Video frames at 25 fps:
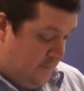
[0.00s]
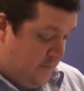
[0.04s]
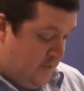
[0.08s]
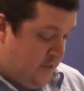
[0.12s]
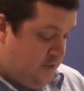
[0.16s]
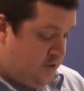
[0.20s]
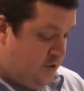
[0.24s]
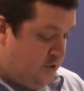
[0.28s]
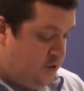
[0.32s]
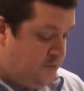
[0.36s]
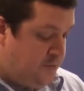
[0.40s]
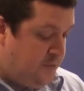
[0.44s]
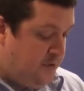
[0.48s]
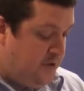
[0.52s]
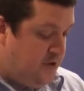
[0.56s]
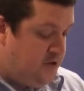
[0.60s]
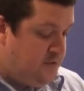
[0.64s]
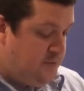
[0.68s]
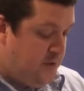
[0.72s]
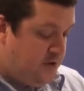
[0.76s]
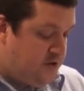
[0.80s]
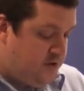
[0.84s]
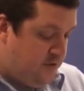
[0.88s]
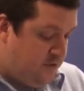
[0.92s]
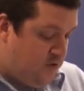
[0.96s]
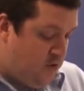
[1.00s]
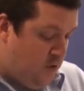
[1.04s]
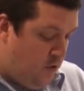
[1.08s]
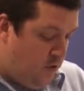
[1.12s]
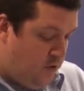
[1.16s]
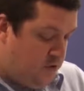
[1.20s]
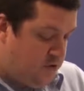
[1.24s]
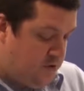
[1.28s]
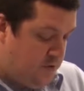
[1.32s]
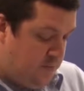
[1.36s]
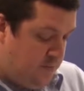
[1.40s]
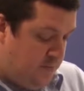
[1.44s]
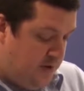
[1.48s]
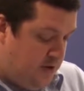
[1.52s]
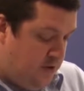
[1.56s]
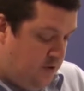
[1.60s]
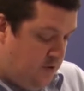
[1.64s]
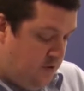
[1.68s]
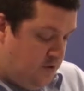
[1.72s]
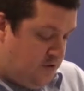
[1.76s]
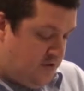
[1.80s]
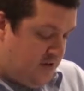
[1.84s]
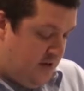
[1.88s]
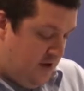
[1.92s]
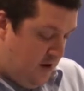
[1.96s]
Such pleas must, of course, be
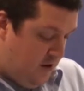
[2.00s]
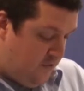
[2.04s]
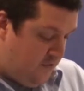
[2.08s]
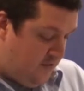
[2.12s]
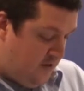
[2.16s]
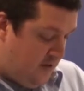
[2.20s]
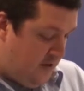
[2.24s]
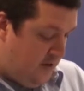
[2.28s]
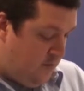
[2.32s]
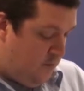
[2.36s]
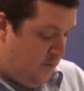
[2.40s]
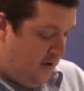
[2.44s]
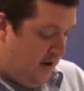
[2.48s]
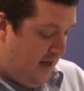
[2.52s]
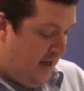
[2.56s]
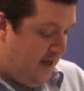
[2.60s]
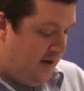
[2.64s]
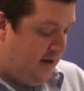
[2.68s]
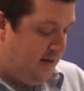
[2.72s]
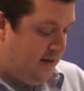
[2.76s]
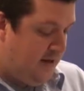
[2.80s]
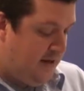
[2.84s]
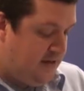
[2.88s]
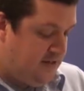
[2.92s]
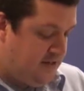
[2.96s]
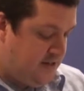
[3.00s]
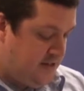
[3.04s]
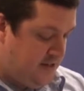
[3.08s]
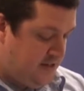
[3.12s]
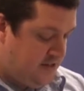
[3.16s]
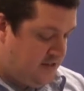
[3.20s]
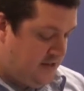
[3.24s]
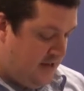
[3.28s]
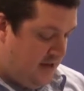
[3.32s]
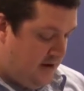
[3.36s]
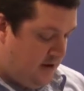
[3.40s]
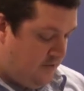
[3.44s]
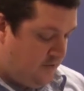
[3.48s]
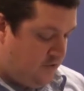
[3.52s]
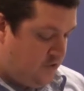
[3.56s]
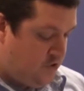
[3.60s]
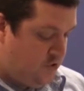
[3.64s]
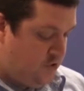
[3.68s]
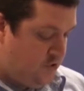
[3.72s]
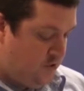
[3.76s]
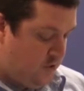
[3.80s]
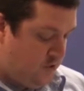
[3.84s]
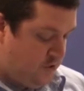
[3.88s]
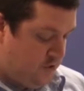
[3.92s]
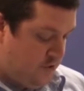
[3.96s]
used carefully when analysing the extent of
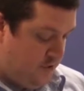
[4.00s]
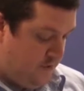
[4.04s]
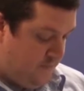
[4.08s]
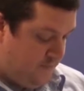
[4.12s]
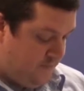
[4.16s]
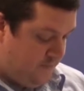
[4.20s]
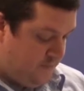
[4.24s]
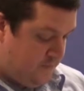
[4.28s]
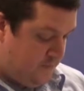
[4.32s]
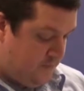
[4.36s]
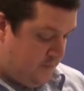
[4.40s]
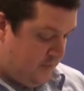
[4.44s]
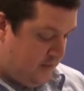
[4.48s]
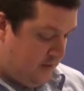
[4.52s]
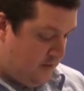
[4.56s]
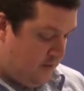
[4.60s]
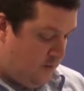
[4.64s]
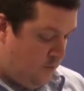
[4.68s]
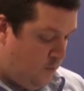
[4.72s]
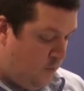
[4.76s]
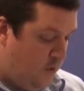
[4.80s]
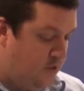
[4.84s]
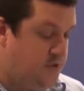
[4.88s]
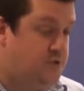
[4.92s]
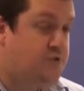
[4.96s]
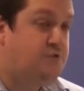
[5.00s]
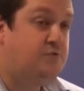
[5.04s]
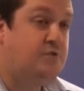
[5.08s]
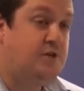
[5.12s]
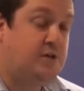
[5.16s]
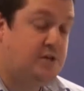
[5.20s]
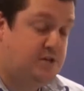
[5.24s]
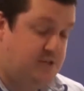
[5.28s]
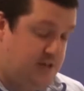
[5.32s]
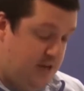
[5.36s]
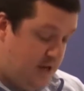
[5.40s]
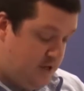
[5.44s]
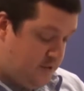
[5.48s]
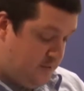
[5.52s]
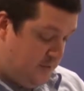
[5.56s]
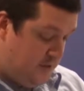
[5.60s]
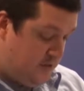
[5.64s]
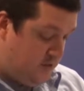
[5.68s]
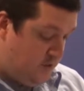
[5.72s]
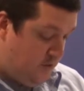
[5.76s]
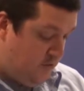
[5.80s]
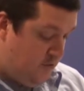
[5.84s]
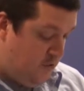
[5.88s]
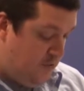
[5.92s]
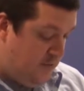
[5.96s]
destruction. Once
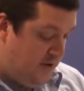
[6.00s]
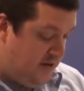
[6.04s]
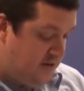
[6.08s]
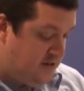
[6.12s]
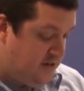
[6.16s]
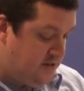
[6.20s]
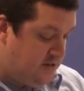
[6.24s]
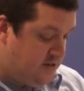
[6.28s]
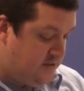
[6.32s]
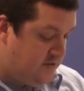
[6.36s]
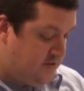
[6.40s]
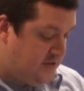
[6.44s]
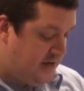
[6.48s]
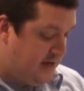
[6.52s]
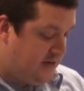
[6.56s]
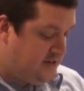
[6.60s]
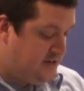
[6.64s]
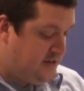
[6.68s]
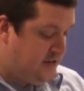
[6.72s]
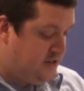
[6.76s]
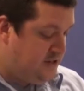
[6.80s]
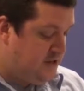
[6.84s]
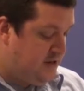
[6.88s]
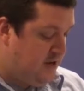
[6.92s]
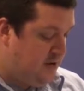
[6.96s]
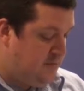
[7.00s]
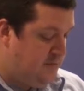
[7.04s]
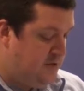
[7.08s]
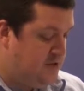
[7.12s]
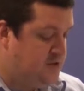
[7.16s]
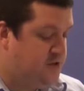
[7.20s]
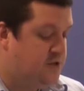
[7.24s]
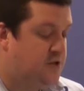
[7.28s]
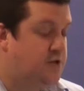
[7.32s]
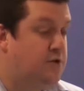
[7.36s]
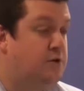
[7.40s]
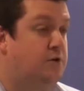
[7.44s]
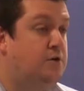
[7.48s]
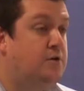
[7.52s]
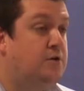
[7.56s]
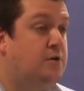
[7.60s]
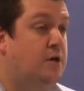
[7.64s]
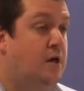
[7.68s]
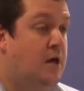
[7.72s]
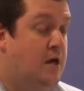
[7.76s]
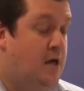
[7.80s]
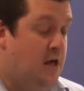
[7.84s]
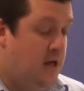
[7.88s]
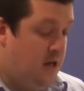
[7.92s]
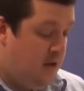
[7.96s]
reassessment or remittance of taxation had been
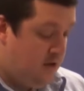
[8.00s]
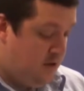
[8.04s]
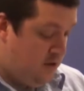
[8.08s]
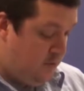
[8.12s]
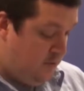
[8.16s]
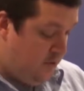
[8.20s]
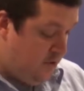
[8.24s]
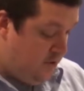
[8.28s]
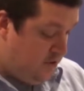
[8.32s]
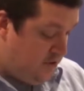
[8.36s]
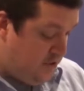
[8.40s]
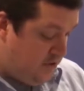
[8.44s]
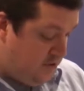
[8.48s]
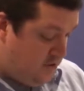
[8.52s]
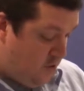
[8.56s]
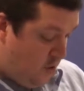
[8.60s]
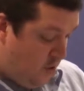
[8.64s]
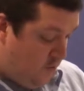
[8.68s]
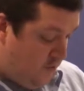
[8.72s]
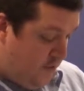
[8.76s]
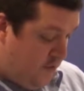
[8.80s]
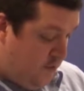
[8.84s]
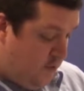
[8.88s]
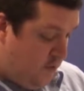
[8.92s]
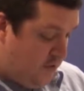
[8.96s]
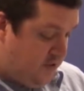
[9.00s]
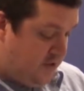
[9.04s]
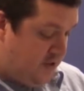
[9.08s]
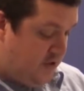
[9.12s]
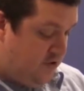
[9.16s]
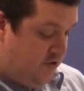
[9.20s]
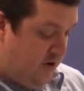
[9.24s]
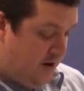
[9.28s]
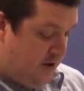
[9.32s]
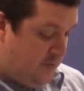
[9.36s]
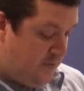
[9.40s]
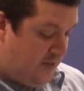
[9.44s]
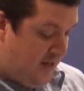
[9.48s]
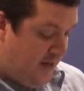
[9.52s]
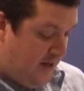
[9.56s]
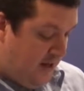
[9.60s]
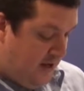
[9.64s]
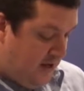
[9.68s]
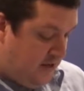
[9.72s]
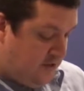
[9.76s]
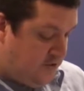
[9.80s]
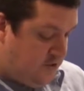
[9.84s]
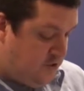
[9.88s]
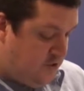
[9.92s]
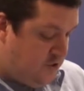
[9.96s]
secured, communities often worked incredibly
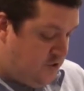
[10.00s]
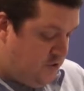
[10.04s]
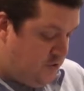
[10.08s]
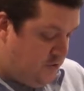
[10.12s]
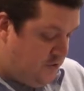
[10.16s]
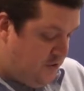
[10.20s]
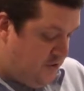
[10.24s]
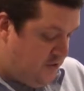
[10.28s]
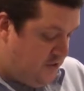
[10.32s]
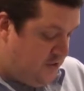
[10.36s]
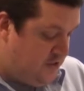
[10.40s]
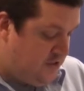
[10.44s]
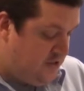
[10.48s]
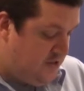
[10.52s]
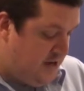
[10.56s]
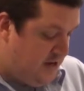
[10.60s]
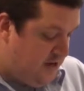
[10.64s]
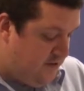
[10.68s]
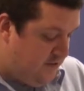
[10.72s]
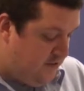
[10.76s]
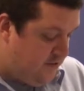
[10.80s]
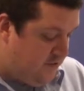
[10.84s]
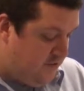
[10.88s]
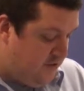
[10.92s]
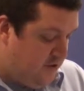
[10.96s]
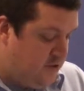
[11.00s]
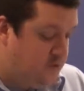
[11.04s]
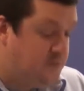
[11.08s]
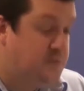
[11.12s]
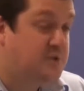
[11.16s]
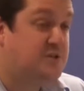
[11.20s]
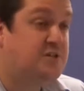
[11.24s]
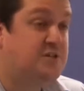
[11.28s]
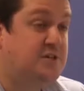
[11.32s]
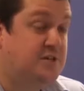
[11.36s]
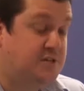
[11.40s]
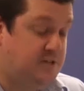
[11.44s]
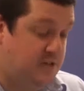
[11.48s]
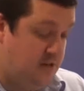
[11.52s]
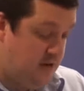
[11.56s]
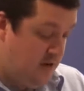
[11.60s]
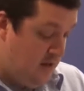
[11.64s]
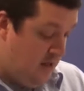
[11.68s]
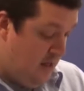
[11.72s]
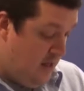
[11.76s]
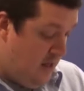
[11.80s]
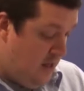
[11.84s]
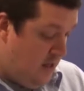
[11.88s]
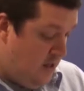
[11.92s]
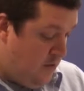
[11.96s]
hard to ensure that this state of affairs persisted,
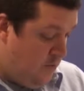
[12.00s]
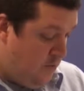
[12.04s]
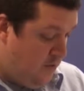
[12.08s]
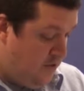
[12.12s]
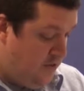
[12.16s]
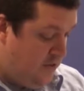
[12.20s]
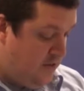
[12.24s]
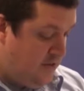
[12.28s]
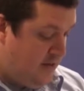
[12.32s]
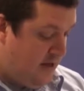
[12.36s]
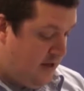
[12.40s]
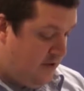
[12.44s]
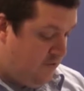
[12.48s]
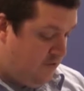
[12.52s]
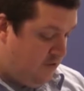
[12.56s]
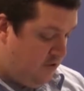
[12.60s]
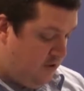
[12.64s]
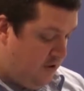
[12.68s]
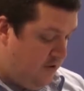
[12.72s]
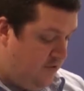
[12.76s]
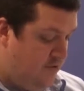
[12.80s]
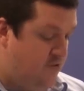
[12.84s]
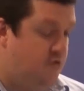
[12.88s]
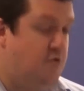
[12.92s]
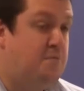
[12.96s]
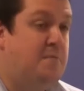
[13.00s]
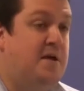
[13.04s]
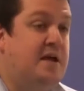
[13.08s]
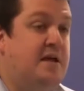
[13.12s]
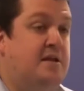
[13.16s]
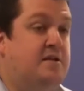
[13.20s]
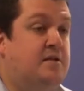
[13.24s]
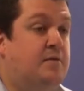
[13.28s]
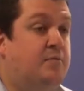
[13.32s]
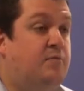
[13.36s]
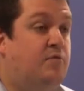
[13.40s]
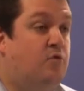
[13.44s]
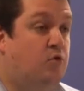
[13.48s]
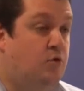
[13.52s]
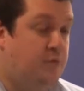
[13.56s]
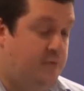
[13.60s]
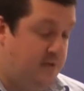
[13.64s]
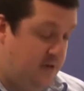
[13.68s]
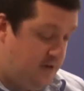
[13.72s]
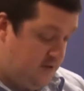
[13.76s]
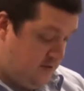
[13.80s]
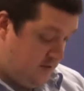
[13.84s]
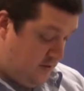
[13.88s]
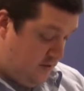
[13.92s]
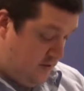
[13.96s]
whether that relief remained
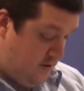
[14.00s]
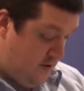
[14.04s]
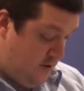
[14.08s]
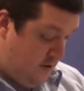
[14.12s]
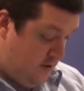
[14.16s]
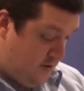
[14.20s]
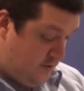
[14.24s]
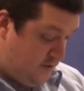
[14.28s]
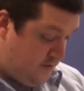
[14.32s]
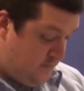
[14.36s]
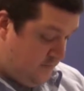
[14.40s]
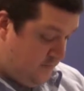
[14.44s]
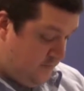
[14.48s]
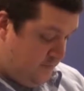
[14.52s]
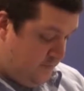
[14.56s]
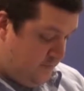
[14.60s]
appropriate or not.